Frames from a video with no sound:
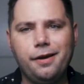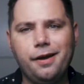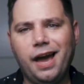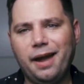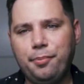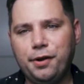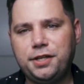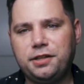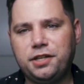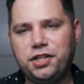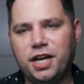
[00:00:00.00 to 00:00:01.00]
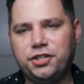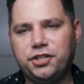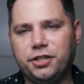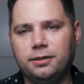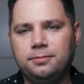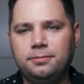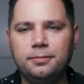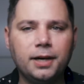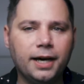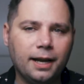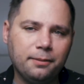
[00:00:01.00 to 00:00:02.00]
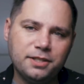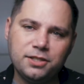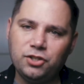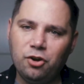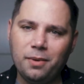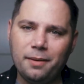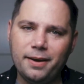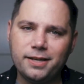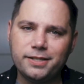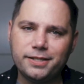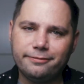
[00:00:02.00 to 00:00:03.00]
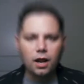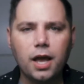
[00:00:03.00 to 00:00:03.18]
I appreciate the gesture, but I'm just doing my best.